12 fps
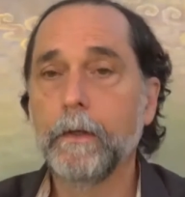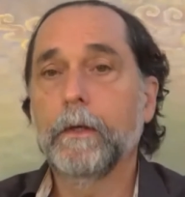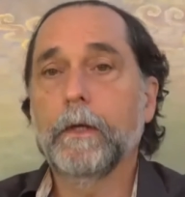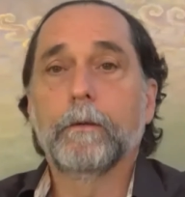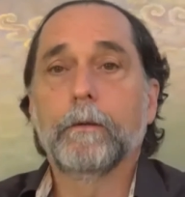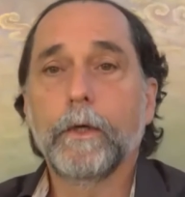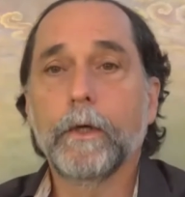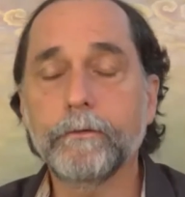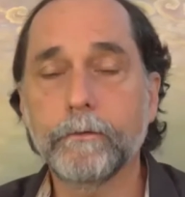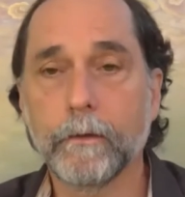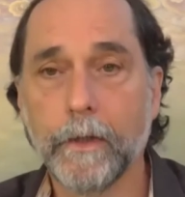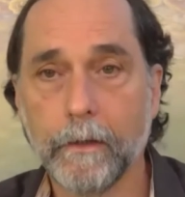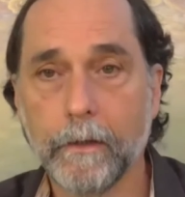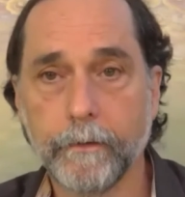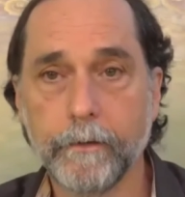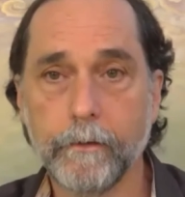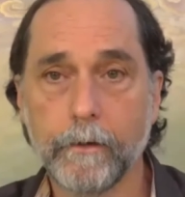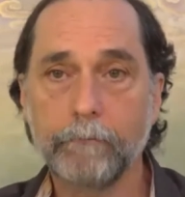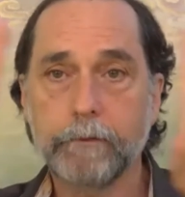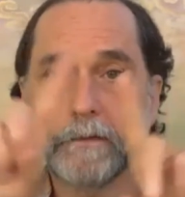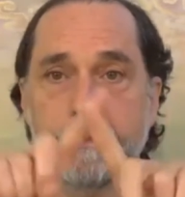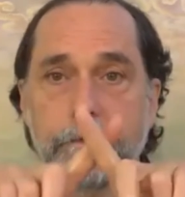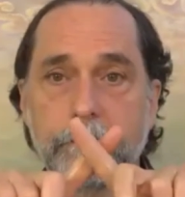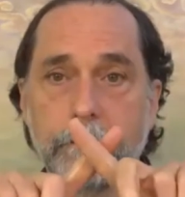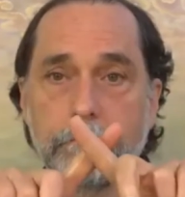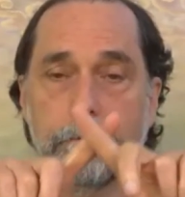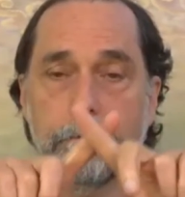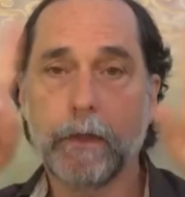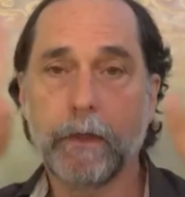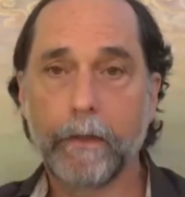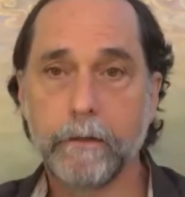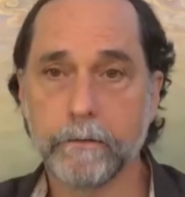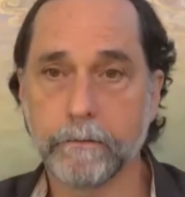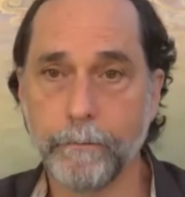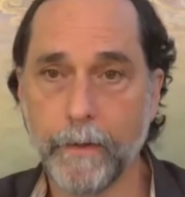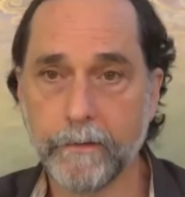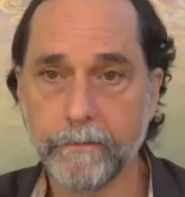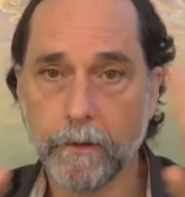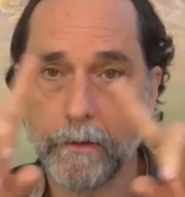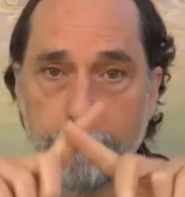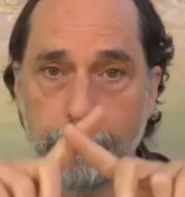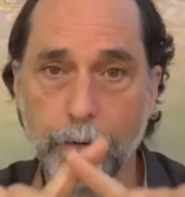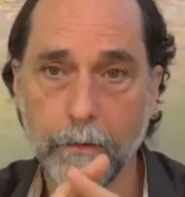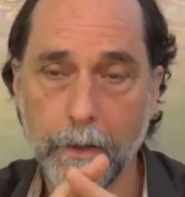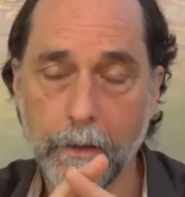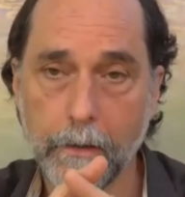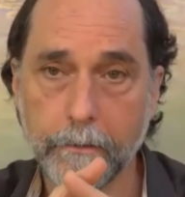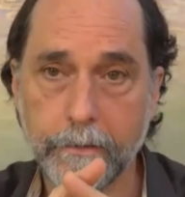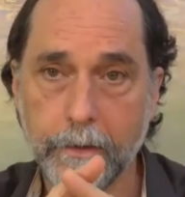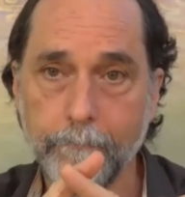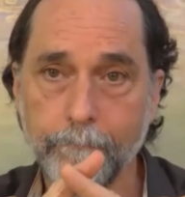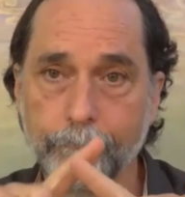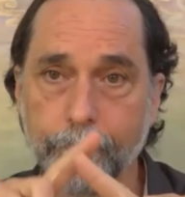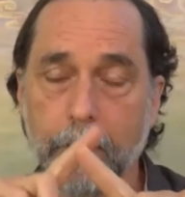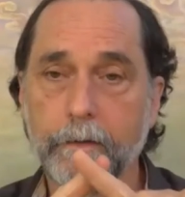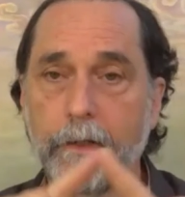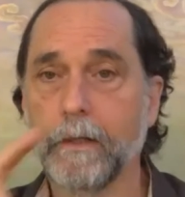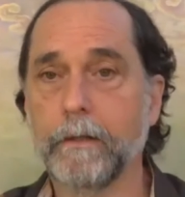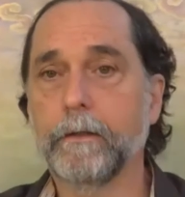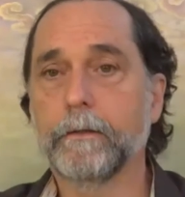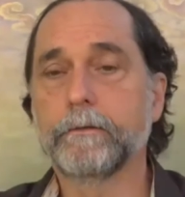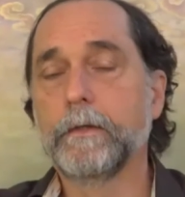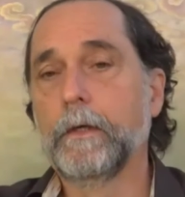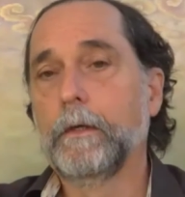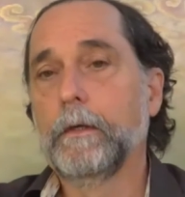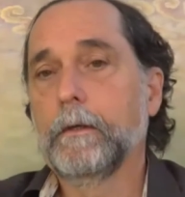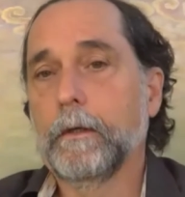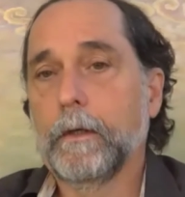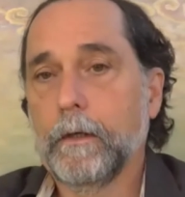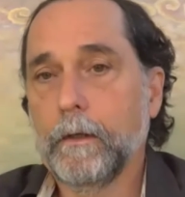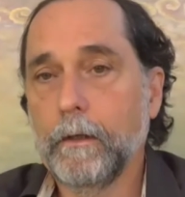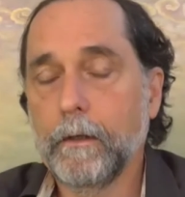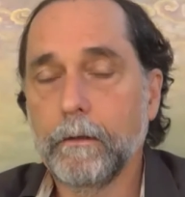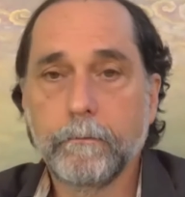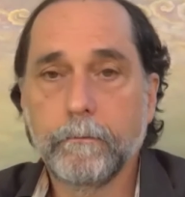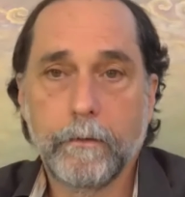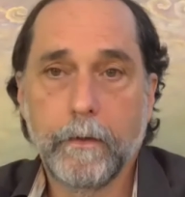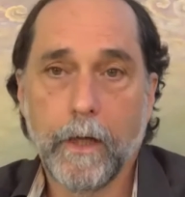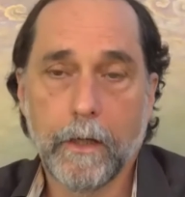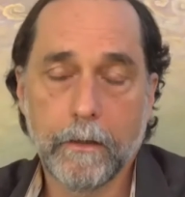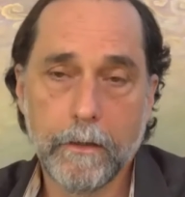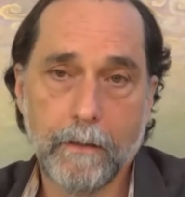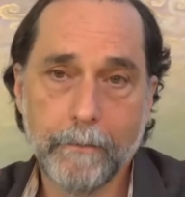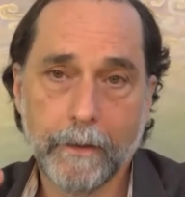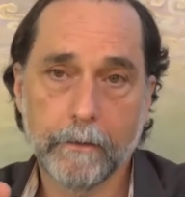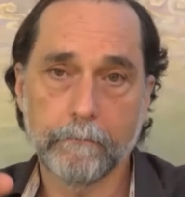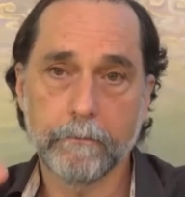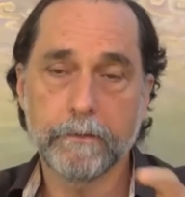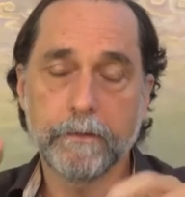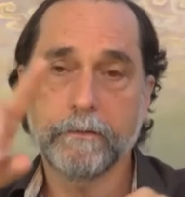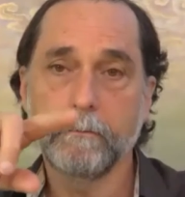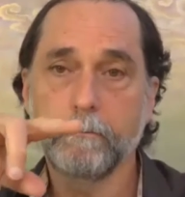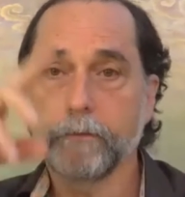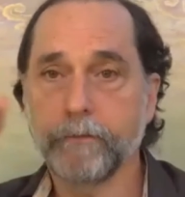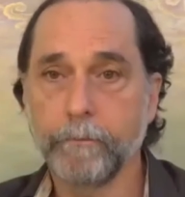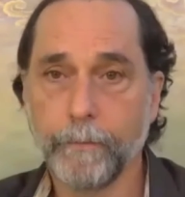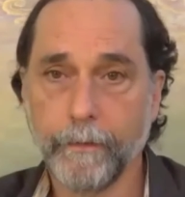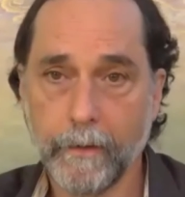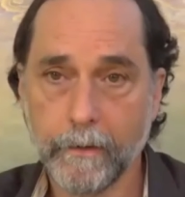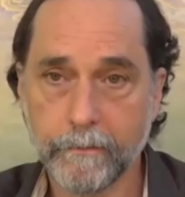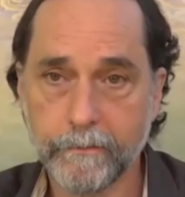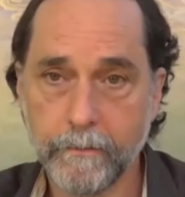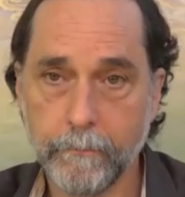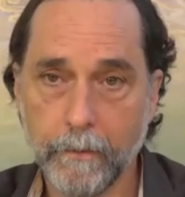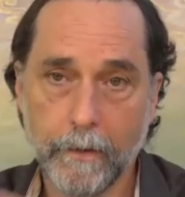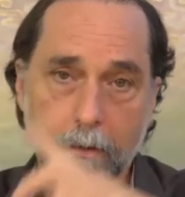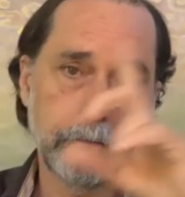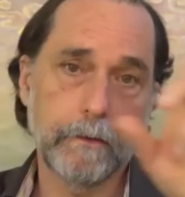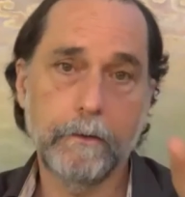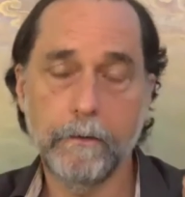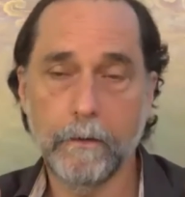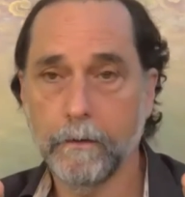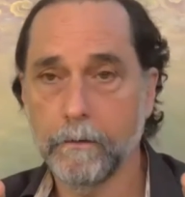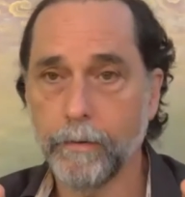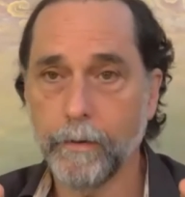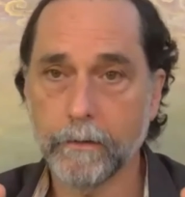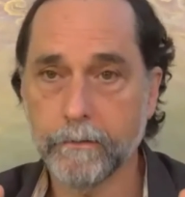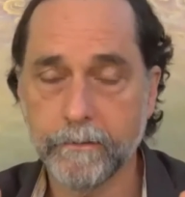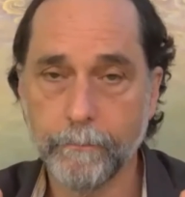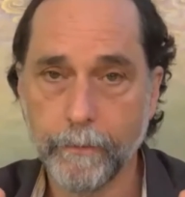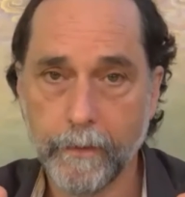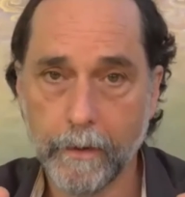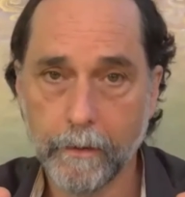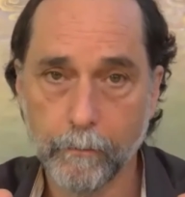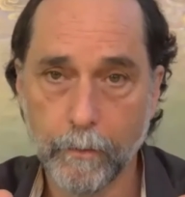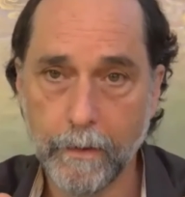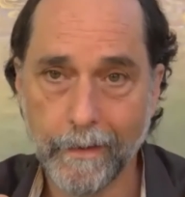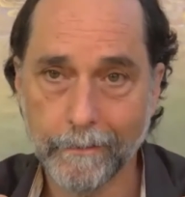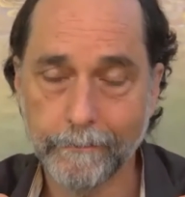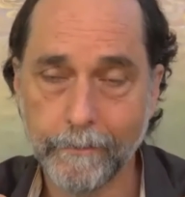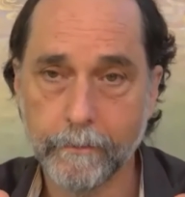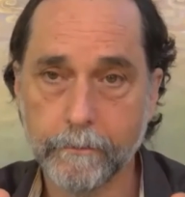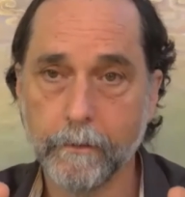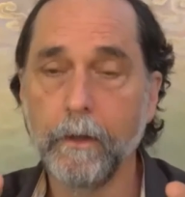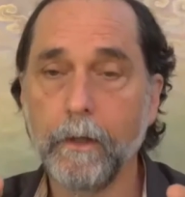And we also have a nervous system that is based on a polarity, and that is the autonomic nervous system, sympathetic stimulation, and parasympathetic relaxation.